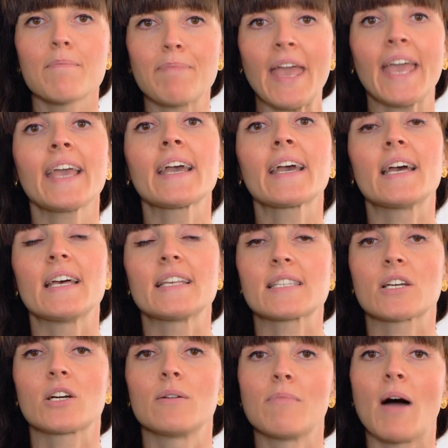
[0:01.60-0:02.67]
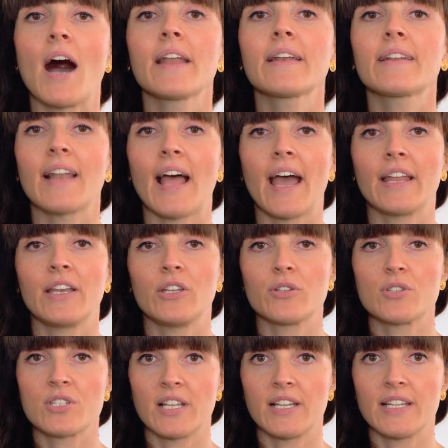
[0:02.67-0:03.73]
Ping is a command line
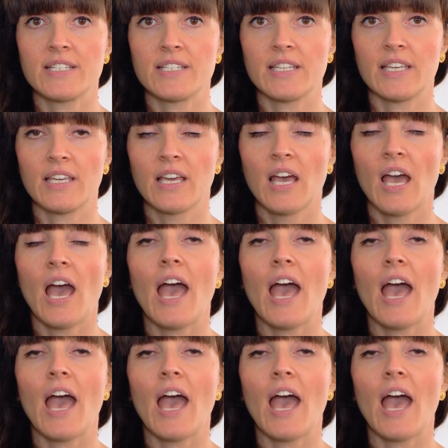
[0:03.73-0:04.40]
utility